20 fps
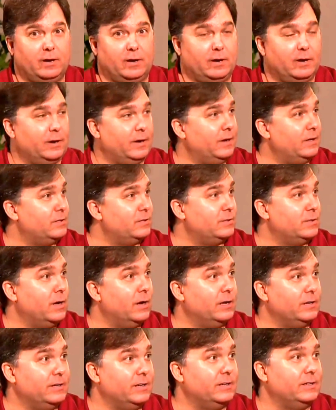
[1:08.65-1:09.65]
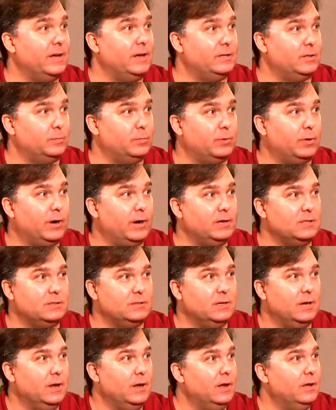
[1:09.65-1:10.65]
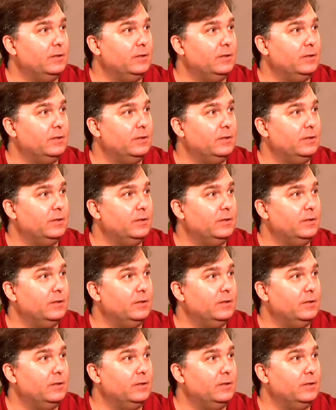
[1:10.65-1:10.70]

It's going to dictate the price.